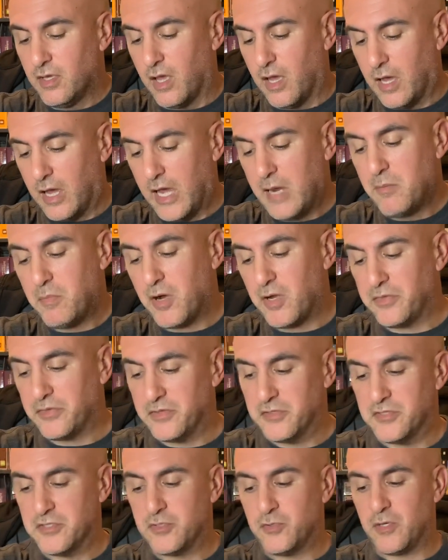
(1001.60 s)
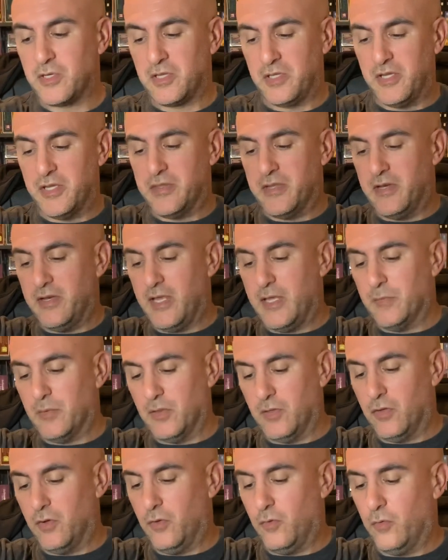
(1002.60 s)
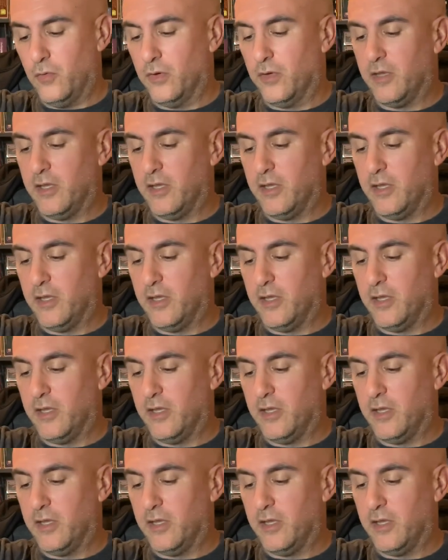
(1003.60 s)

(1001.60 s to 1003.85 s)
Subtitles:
I bought this strictly on the name alone,